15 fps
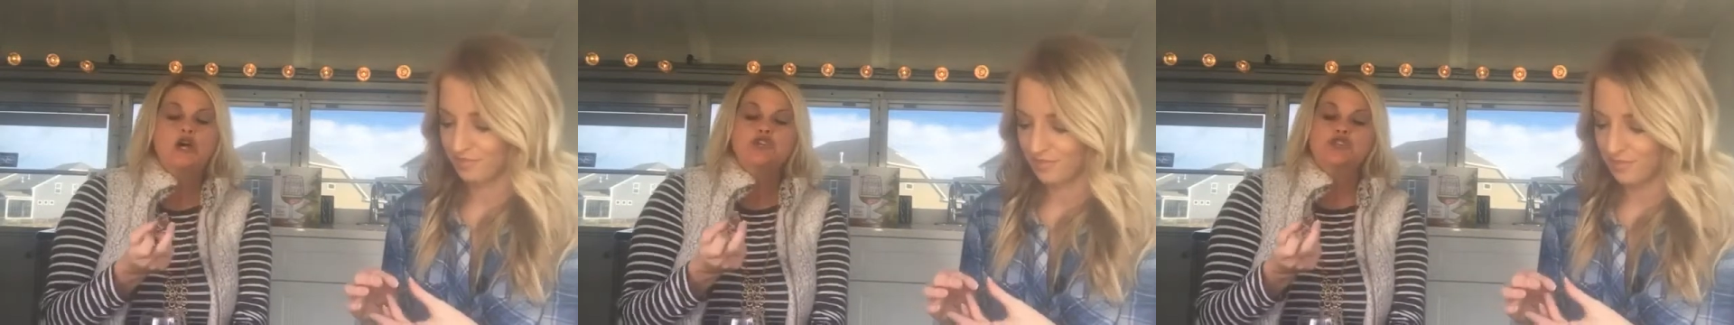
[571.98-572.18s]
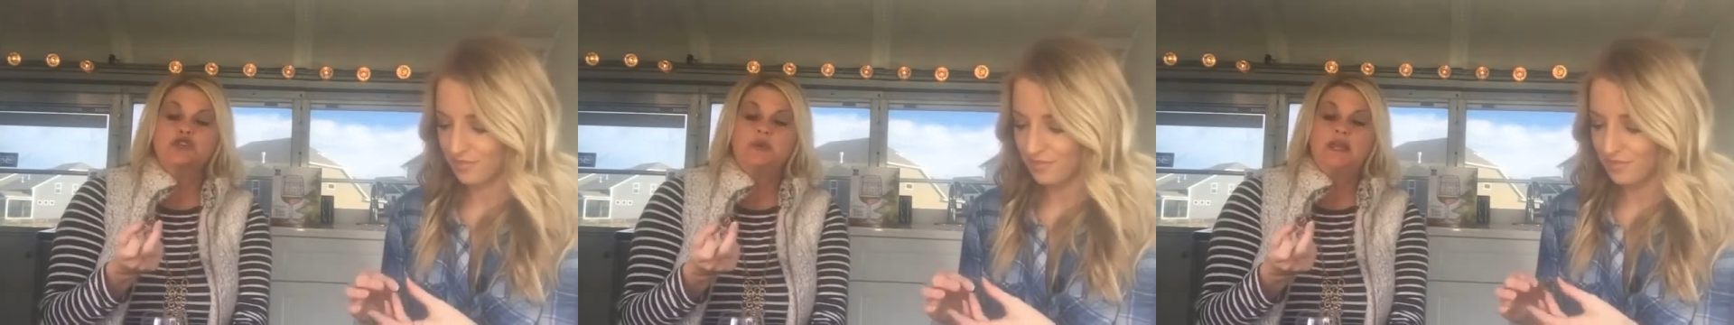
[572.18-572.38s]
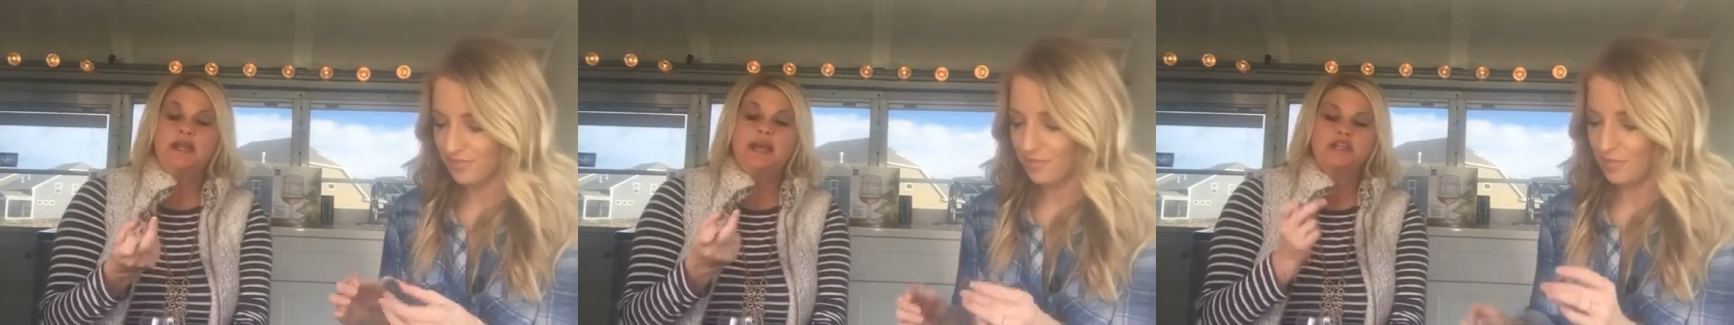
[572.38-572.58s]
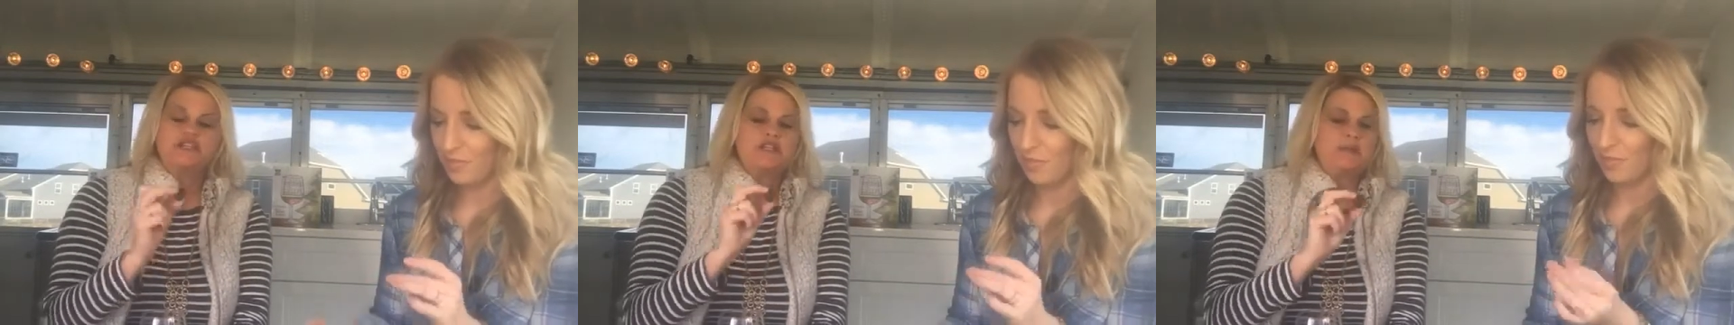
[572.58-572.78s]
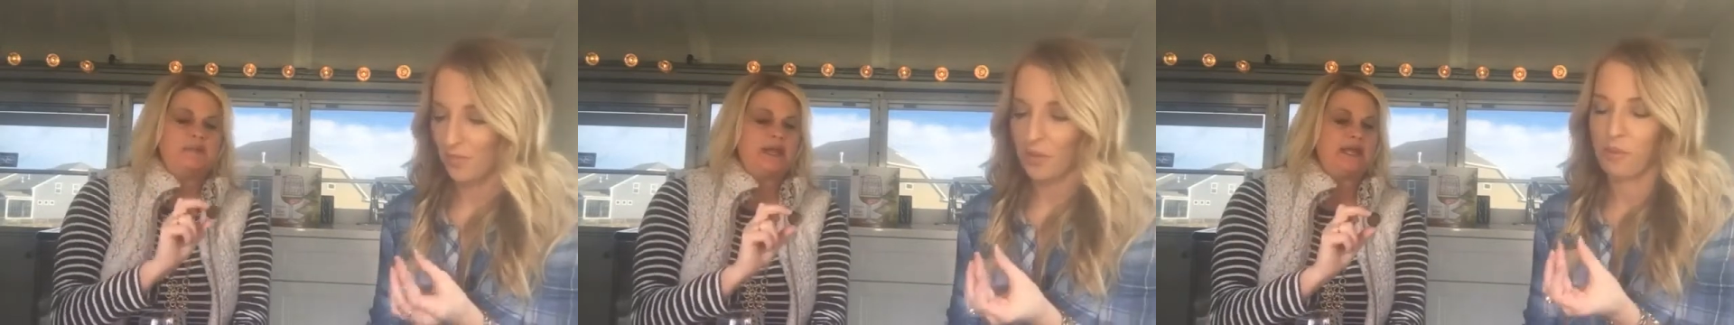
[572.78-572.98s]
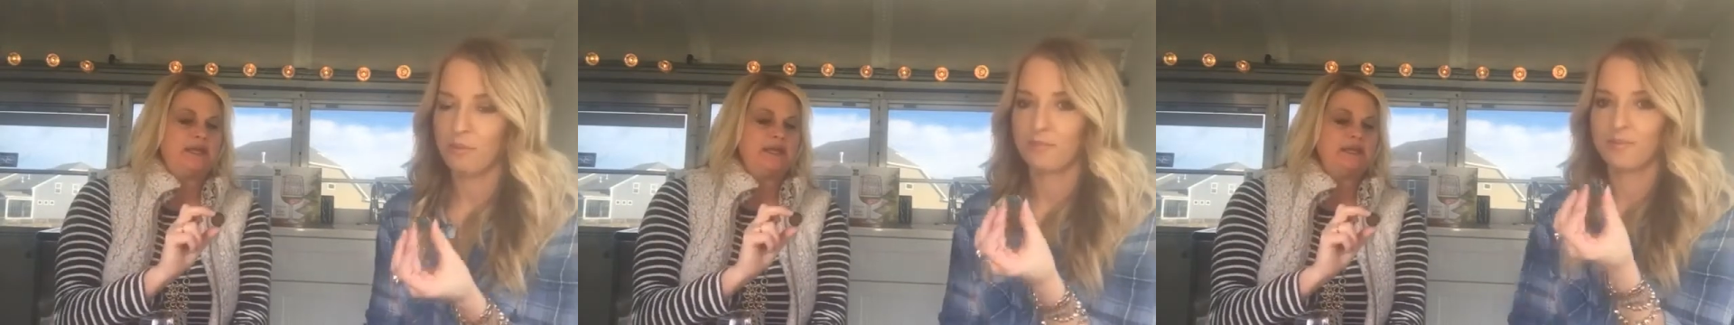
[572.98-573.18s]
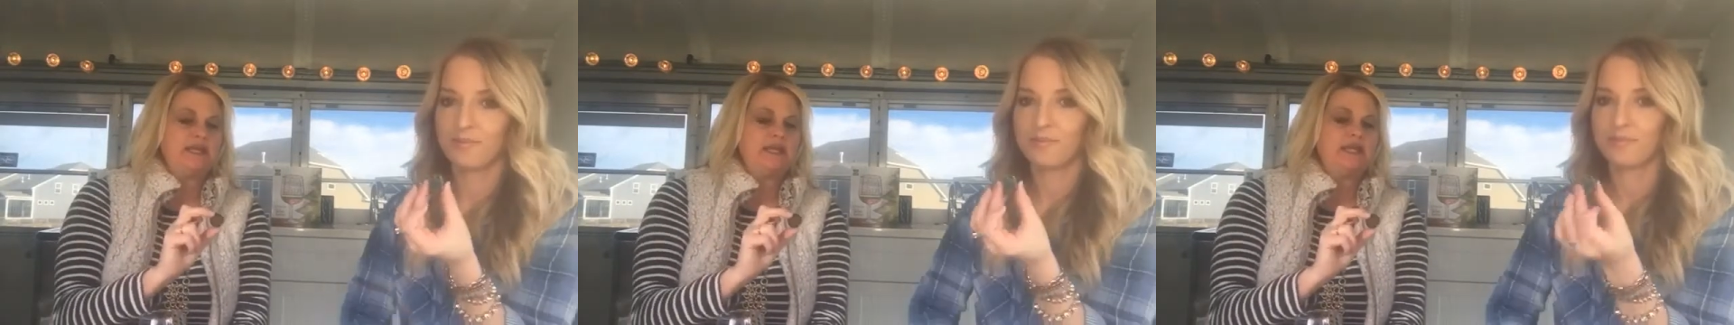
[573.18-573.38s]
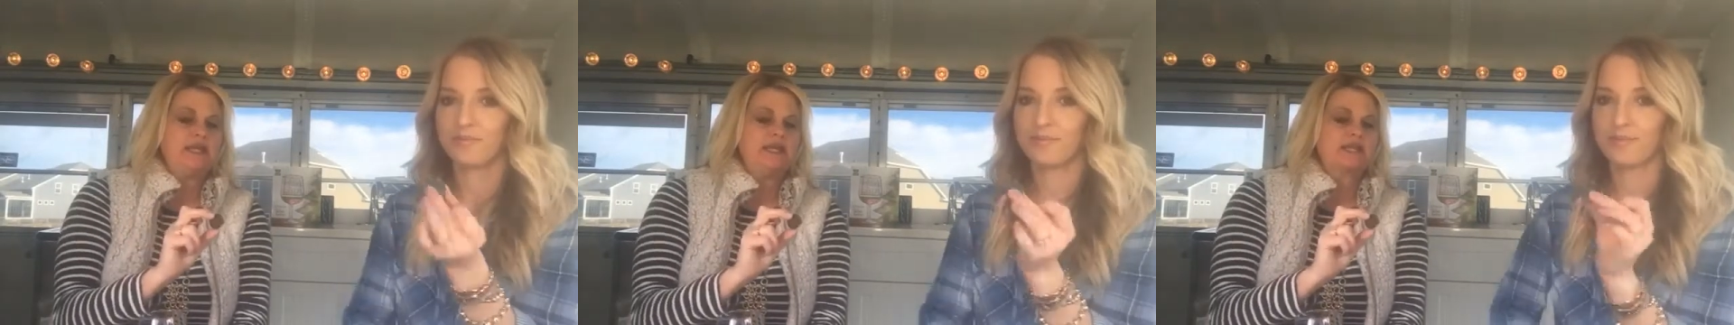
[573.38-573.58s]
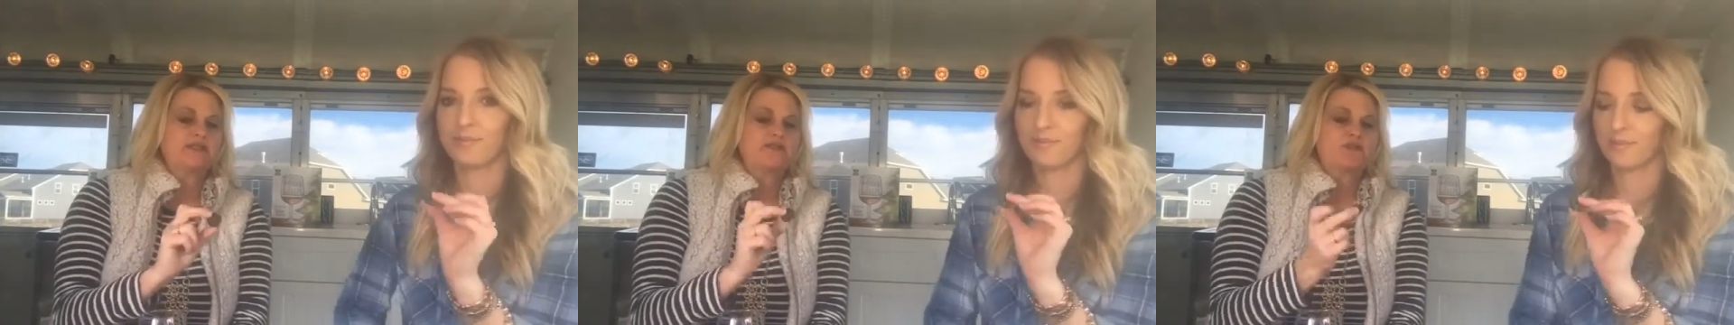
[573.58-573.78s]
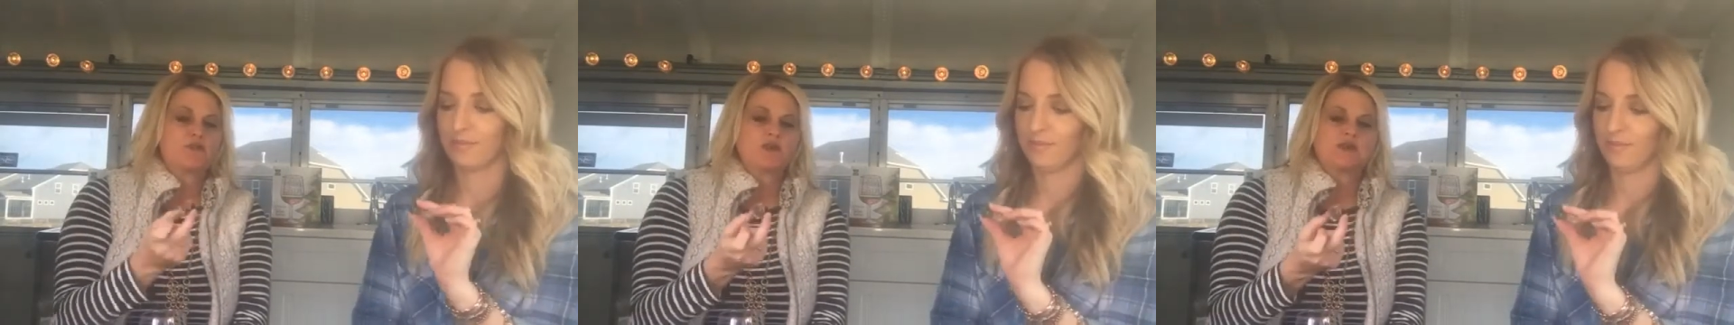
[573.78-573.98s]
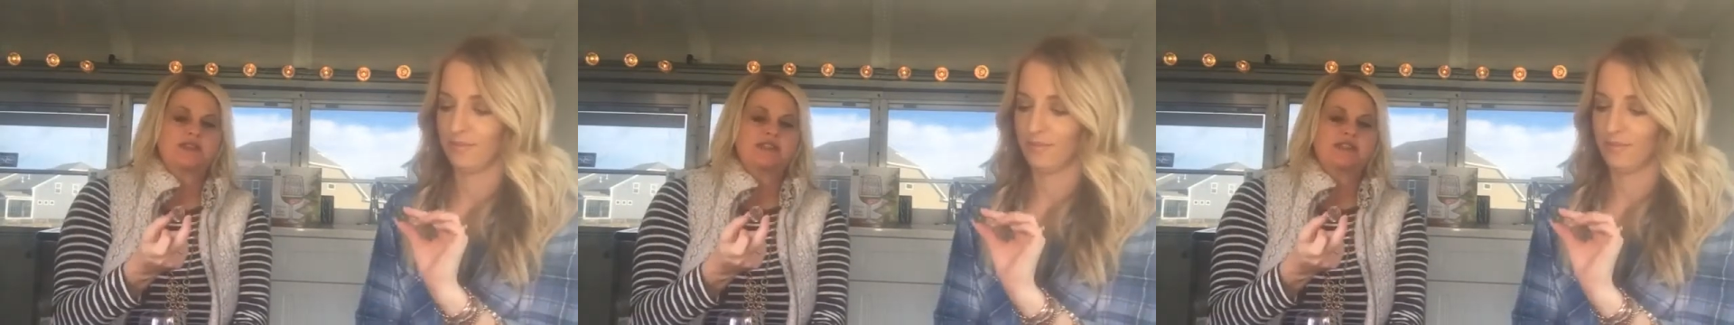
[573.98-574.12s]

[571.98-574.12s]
Speaker 1: So he actually made these for